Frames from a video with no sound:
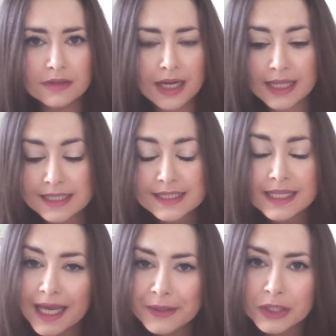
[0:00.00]
and then see
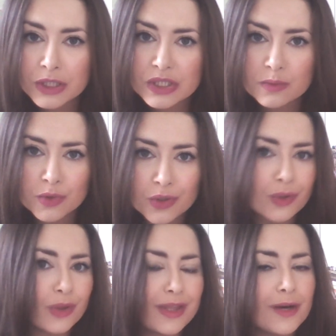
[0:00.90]
how you can
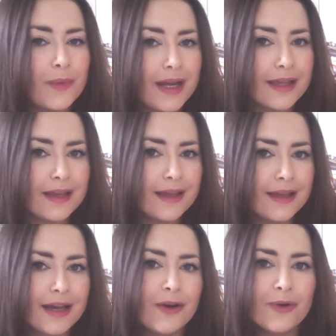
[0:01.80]
smooth that way,
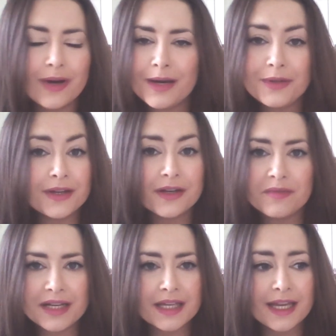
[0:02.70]
or how you can
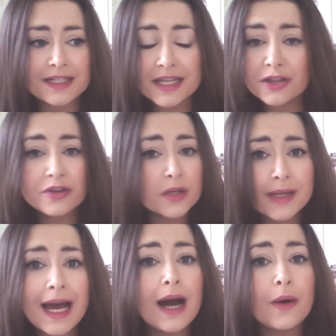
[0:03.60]
eradicate it. Throw it
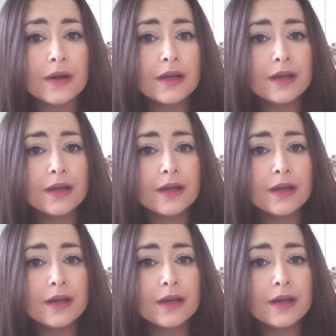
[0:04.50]
out.